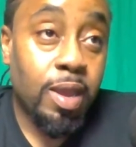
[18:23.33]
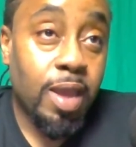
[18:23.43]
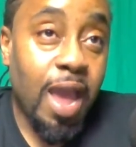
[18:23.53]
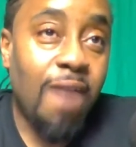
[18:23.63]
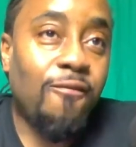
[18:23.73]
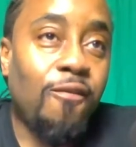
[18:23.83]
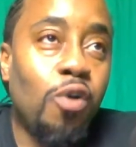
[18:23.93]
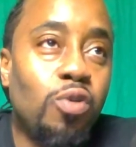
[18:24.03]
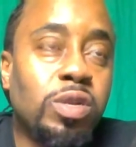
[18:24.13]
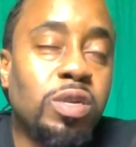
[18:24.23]
At
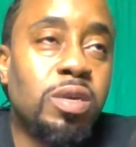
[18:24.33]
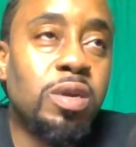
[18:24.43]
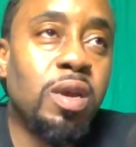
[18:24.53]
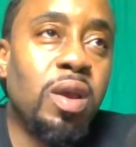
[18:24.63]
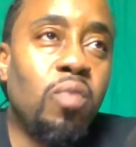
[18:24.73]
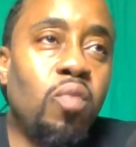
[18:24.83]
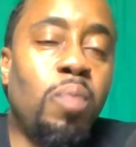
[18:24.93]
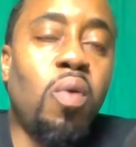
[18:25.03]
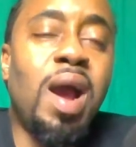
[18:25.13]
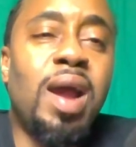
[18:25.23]
first, we
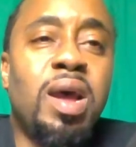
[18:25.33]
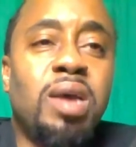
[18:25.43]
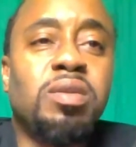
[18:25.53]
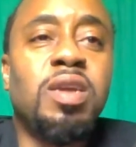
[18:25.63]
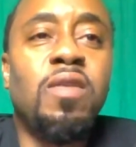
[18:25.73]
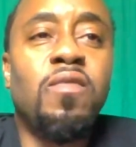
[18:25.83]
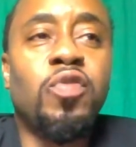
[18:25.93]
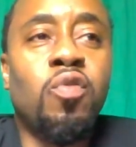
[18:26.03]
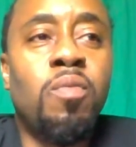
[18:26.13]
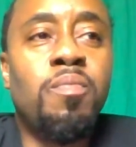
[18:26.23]
pride ourselves
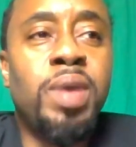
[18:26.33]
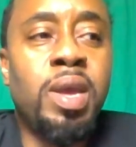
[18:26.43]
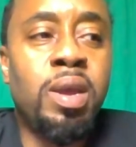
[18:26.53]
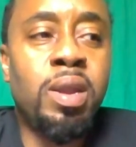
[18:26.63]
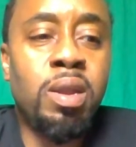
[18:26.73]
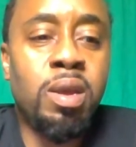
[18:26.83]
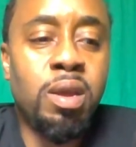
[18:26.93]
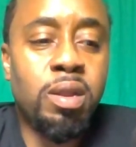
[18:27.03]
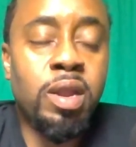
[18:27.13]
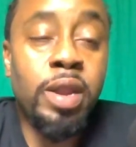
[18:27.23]
on being
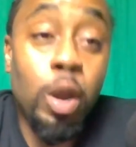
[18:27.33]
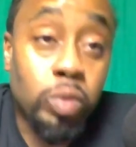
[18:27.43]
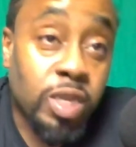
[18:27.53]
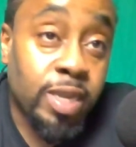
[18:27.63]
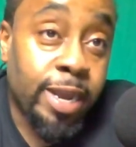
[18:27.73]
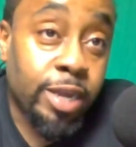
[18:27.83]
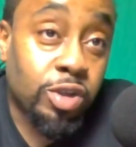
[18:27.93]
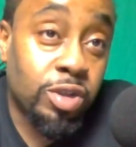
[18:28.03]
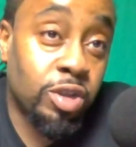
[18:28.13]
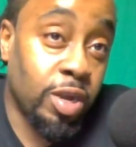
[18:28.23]
the no
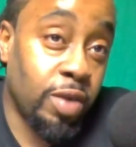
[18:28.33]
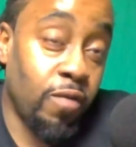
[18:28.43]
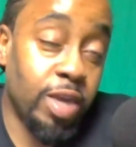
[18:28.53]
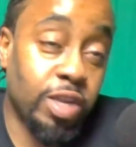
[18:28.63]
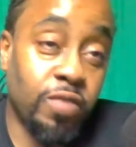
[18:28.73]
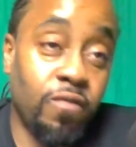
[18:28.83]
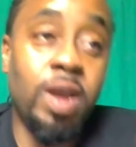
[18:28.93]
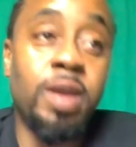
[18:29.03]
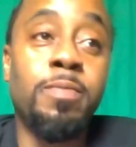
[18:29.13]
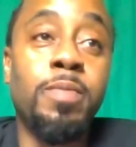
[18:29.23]
snitch generation,
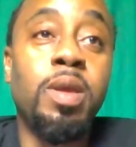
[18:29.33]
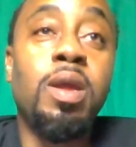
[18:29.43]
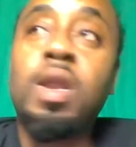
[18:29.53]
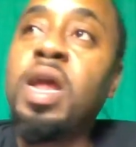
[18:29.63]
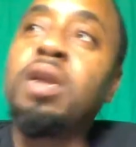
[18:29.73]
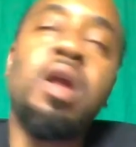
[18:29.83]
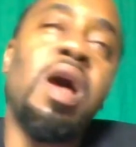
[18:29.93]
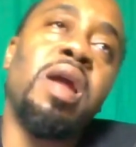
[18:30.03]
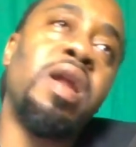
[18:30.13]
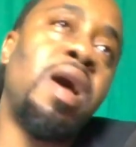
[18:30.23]
right? Like,
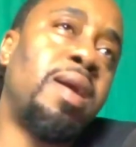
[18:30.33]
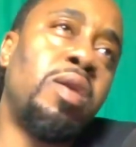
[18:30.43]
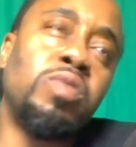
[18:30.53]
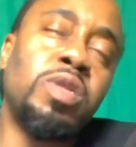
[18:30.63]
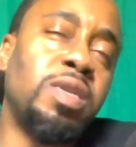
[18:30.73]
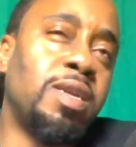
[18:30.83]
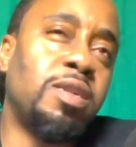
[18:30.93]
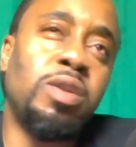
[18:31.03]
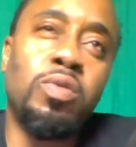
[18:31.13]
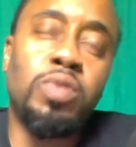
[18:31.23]
nah, no
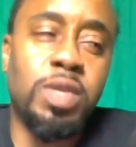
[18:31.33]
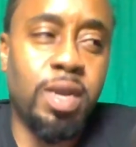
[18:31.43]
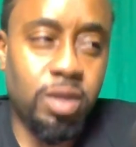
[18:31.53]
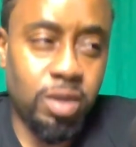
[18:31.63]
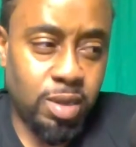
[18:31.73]
snitching, no snitching.